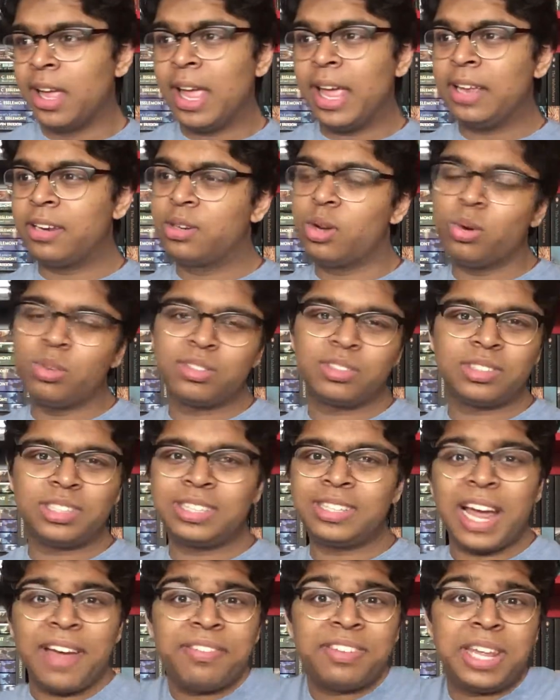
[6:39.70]
It goes, it
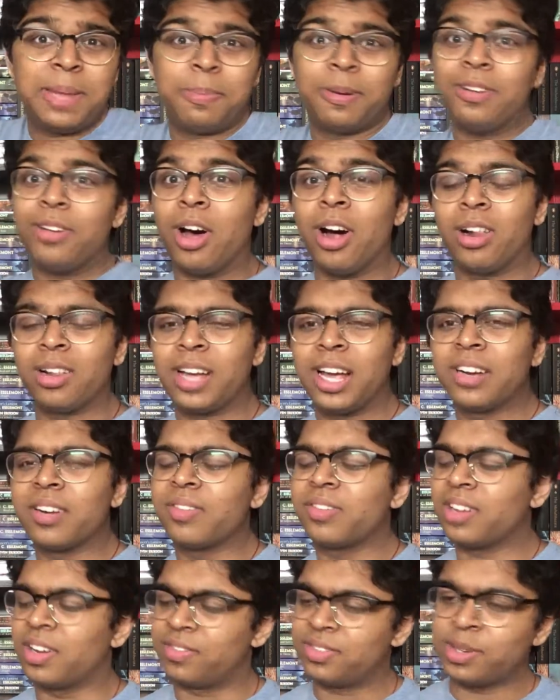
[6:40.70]
dives deep into all kinds of
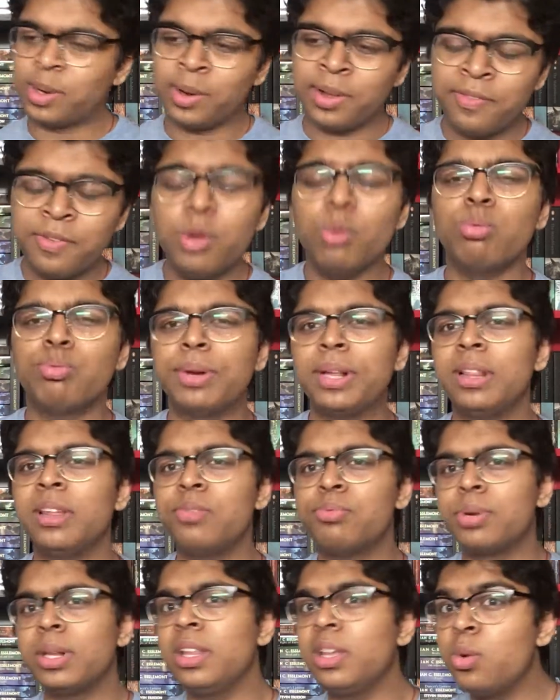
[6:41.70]
stuff. So if you really,
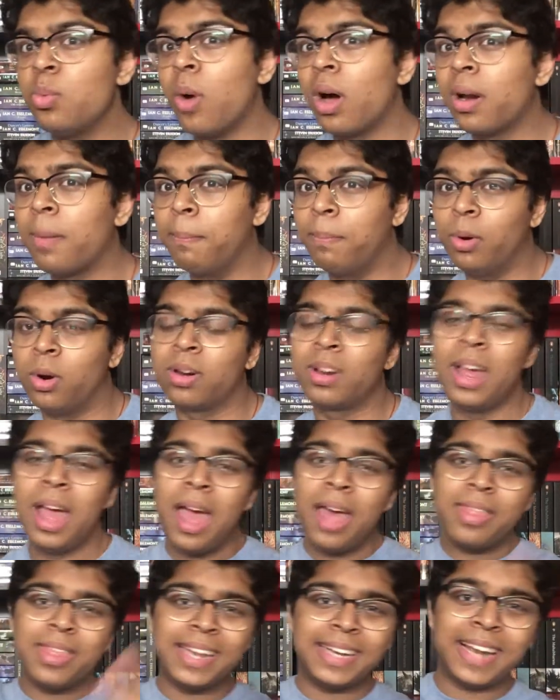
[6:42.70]
really want a book
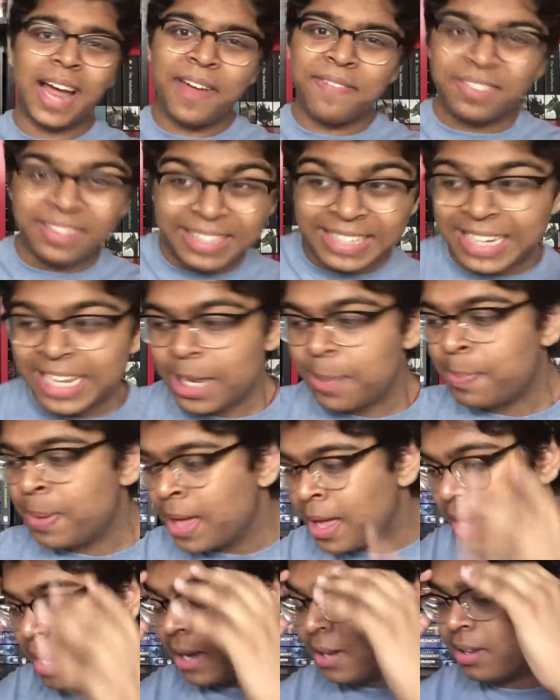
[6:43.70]
that dives deep
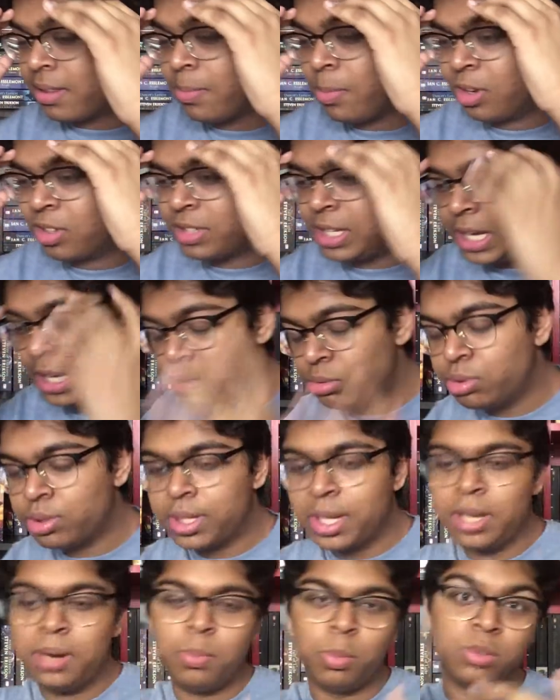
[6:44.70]
into the most
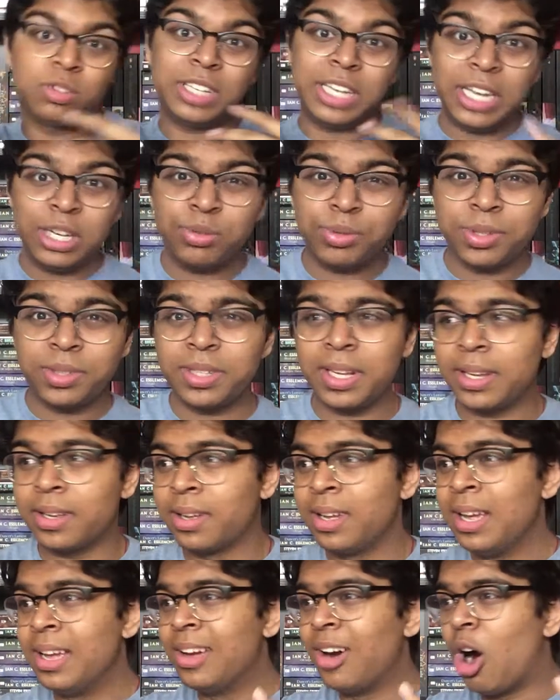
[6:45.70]
intricate, most interesting,
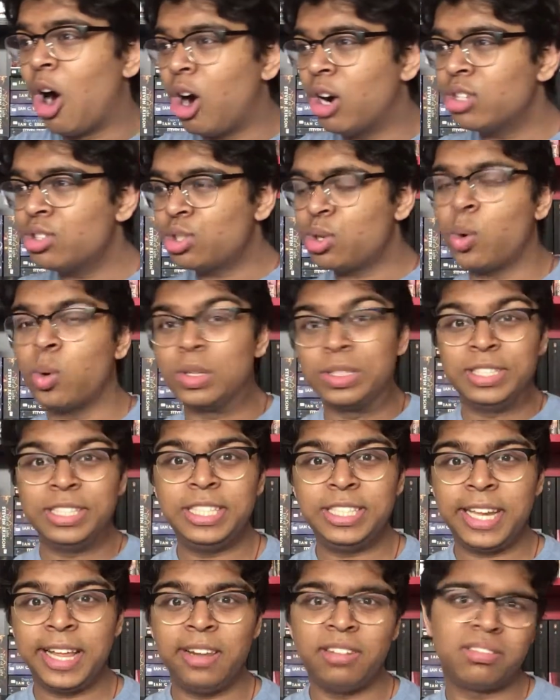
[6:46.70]
hardcore
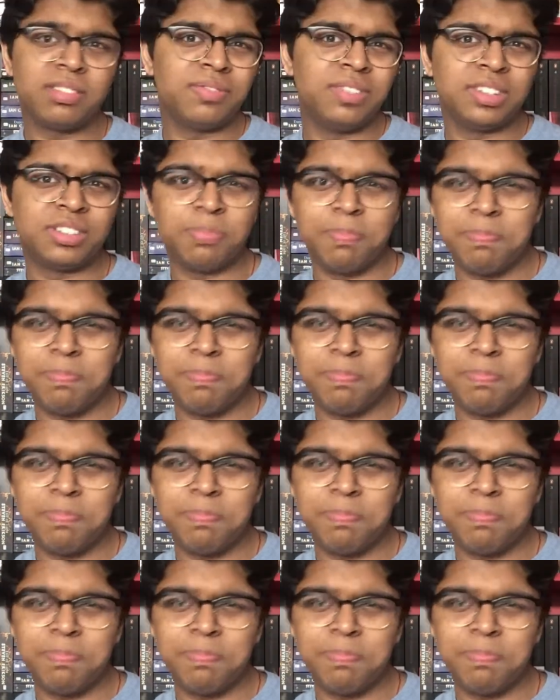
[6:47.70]
details of this